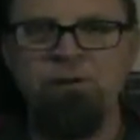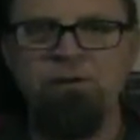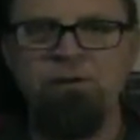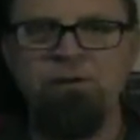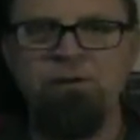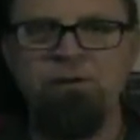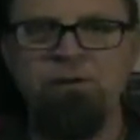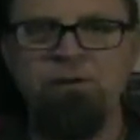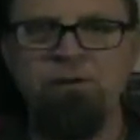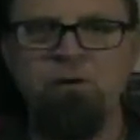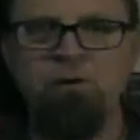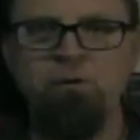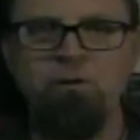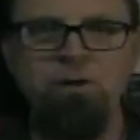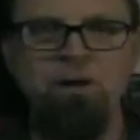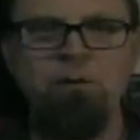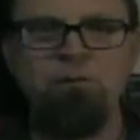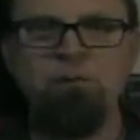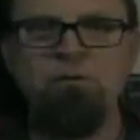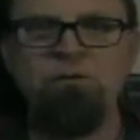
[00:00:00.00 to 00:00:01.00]
kind of their own
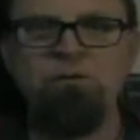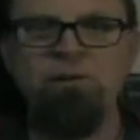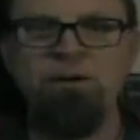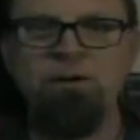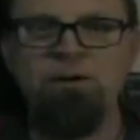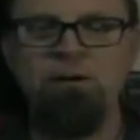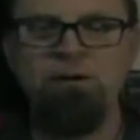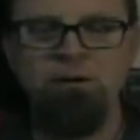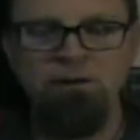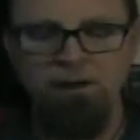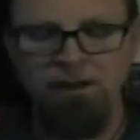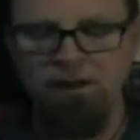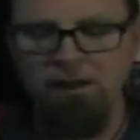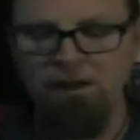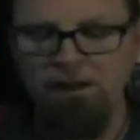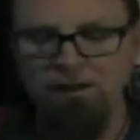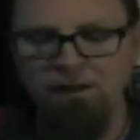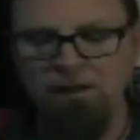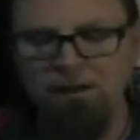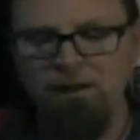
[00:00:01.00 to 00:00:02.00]
atmosphere.
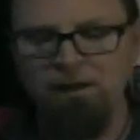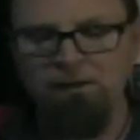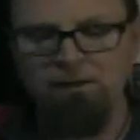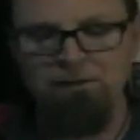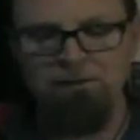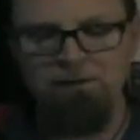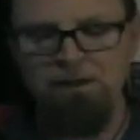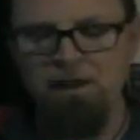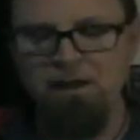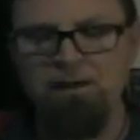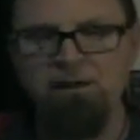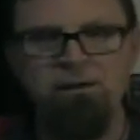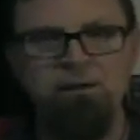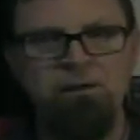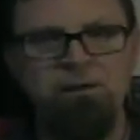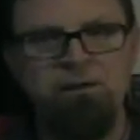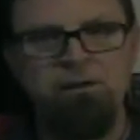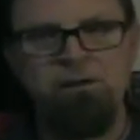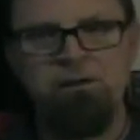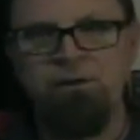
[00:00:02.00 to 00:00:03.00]
And uh, yeah,
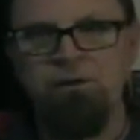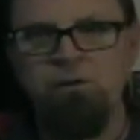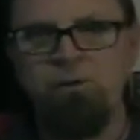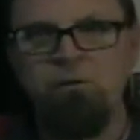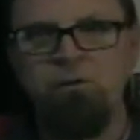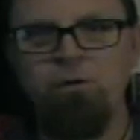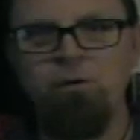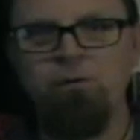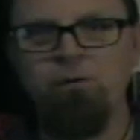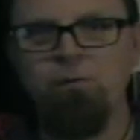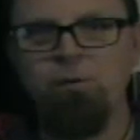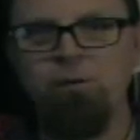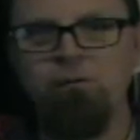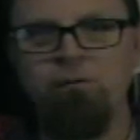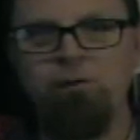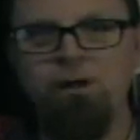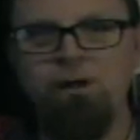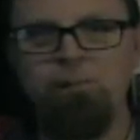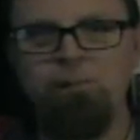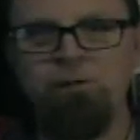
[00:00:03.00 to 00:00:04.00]
who knows what
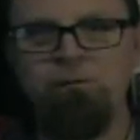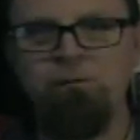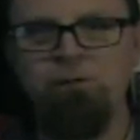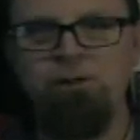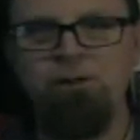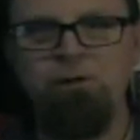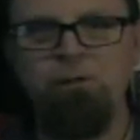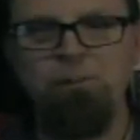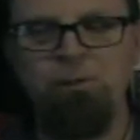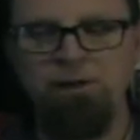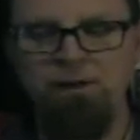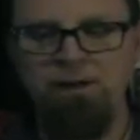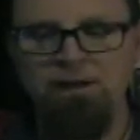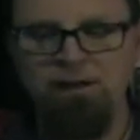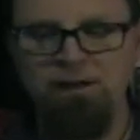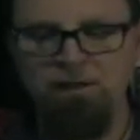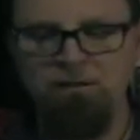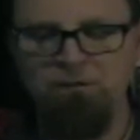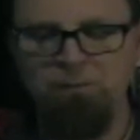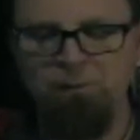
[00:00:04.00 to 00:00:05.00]
will happen when they open that
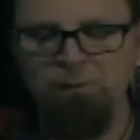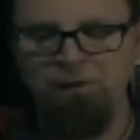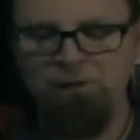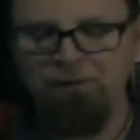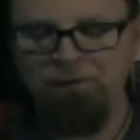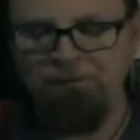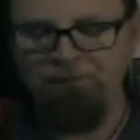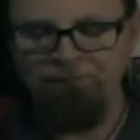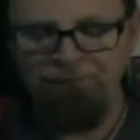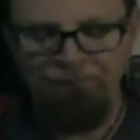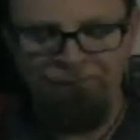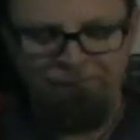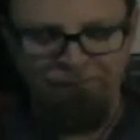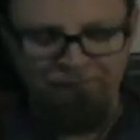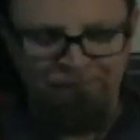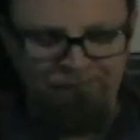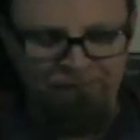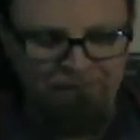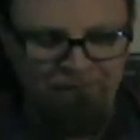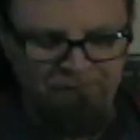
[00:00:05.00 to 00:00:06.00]
hatch, but
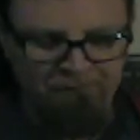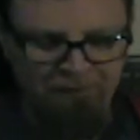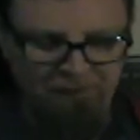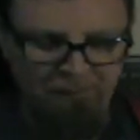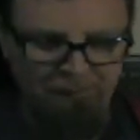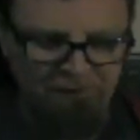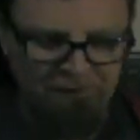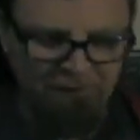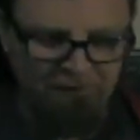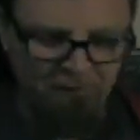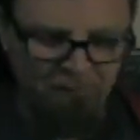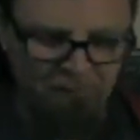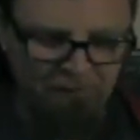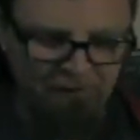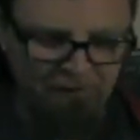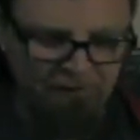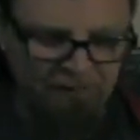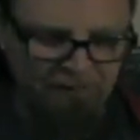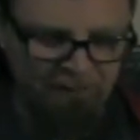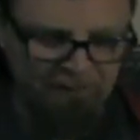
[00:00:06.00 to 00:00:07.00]
they've been
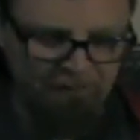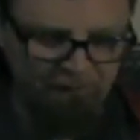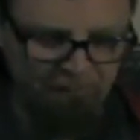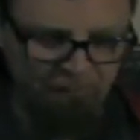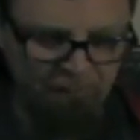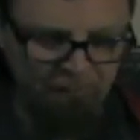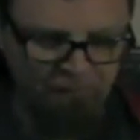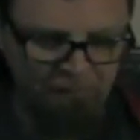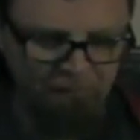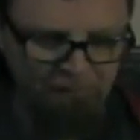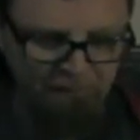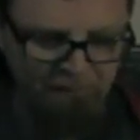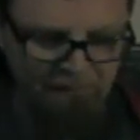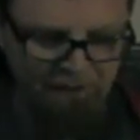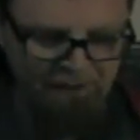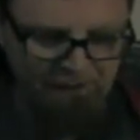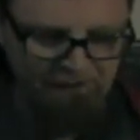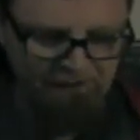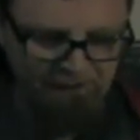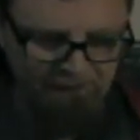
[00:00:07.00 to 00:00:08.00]
communicating with the
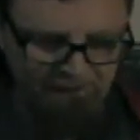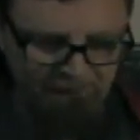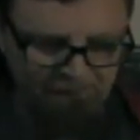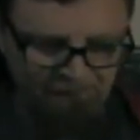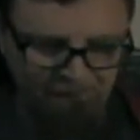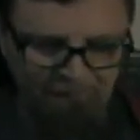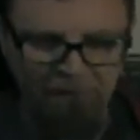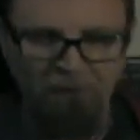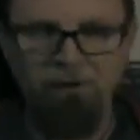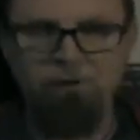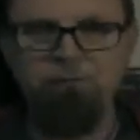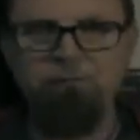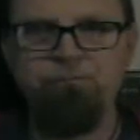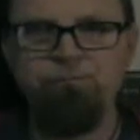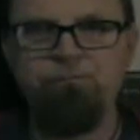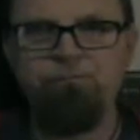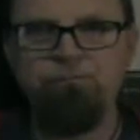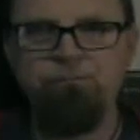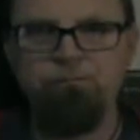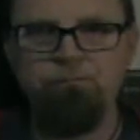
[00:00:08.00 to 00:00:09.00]
main guy from the
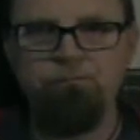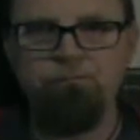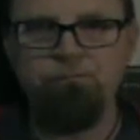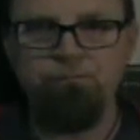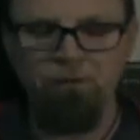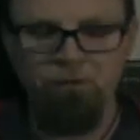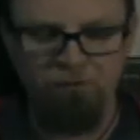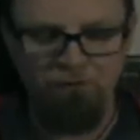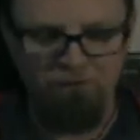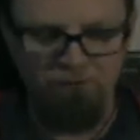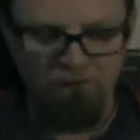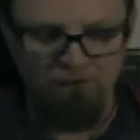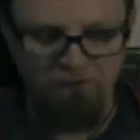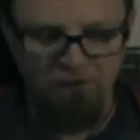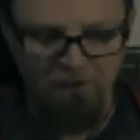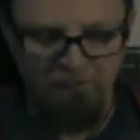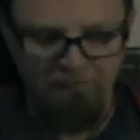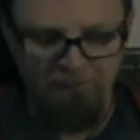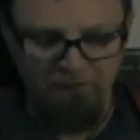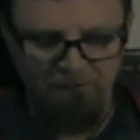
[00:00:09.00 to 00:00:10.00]
first
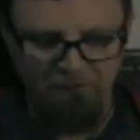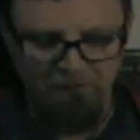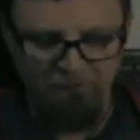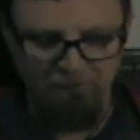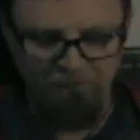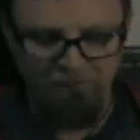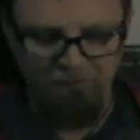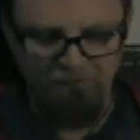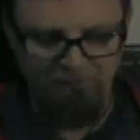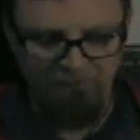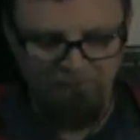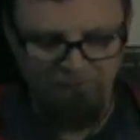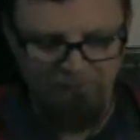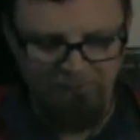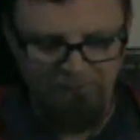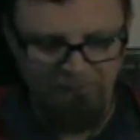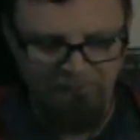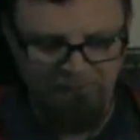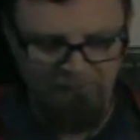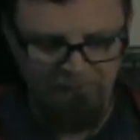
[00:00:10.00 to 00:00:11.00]
comic issue.
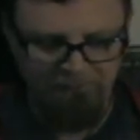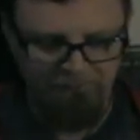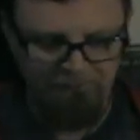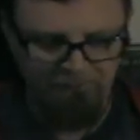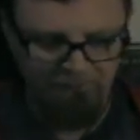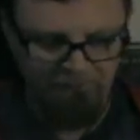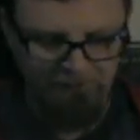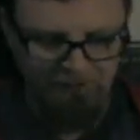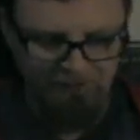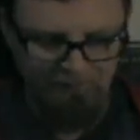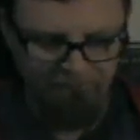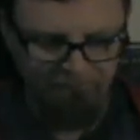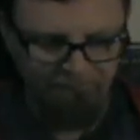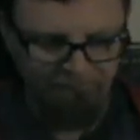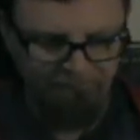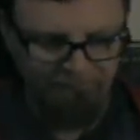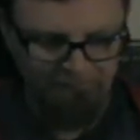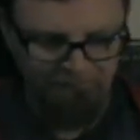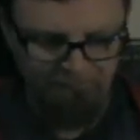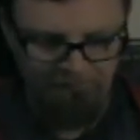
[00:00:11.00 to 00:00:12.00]
And so yeah,
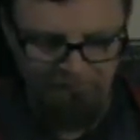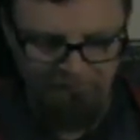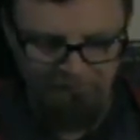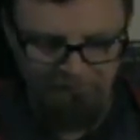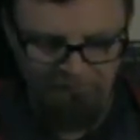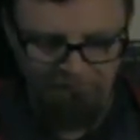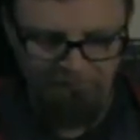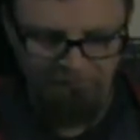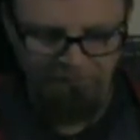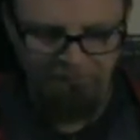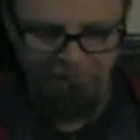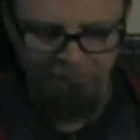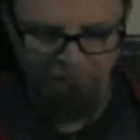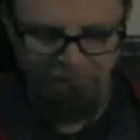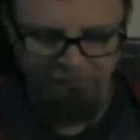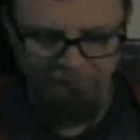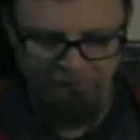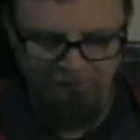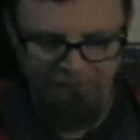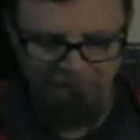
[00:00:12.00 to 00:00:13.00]
really cool
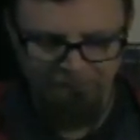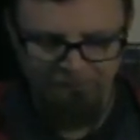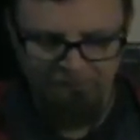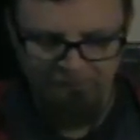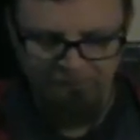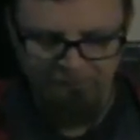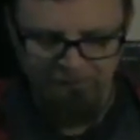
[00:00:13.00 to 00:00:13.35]
stuff.